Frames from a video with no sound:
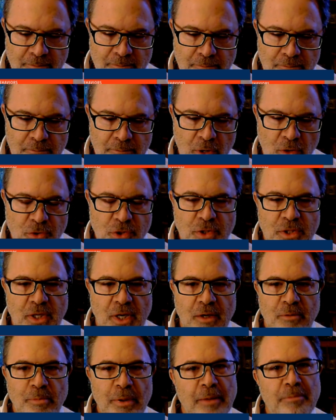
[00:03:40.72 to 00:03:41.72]
Most
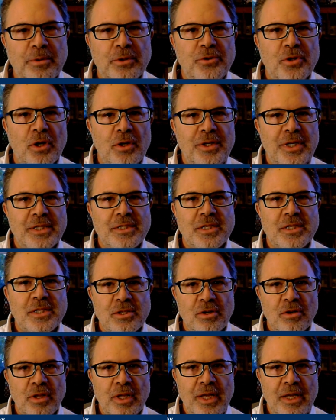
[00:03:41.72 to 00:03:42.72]
young people don't
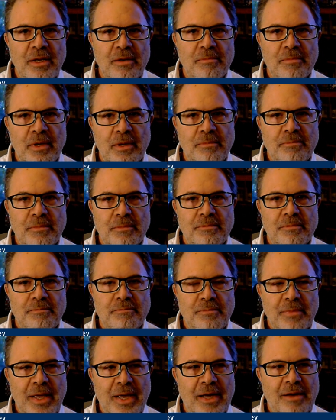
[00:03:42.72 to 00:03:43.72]
necessarily
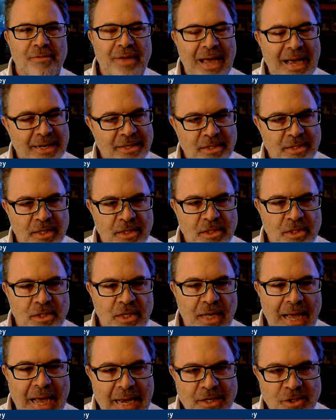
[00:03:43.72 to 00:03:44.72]
have access
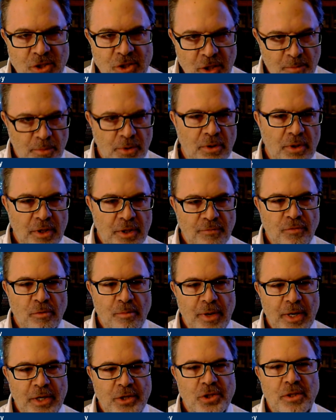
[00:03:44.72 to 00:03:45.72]
to actionable
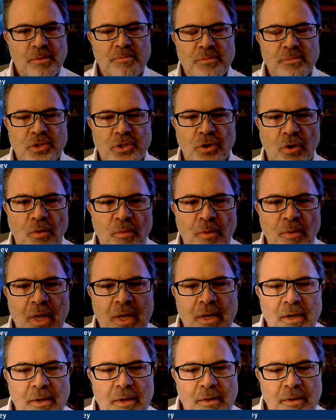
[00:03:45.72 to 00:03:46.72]
information, so
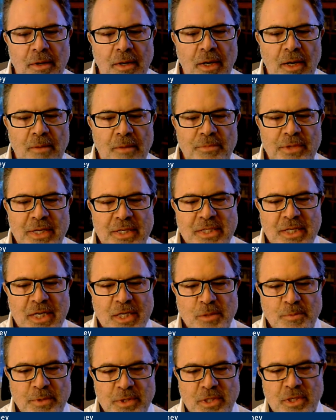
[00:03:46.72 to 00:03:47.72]
the
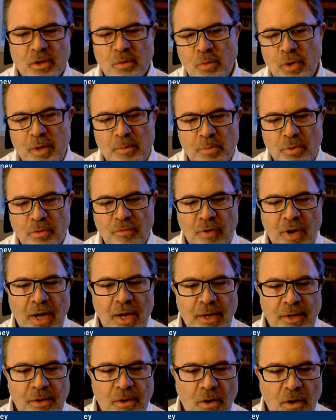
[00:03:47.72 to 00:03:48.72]
assessments that we
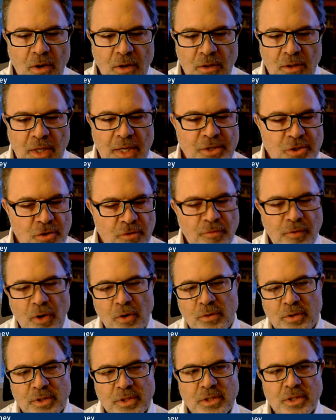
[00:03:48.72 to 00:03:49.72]
provide are laser
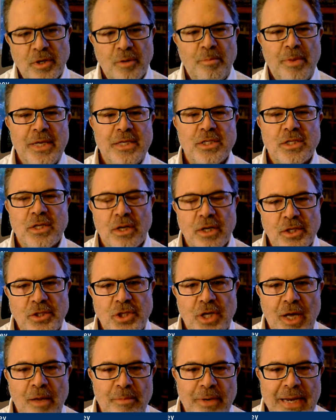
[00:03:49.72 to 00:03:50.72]
focused. They're based on a
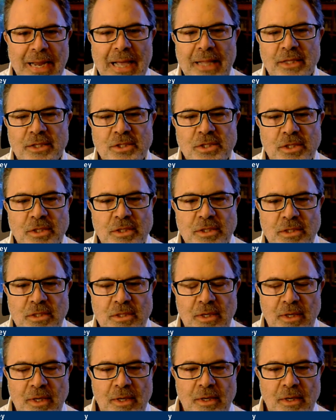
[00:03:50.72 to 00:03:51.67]
job analysis.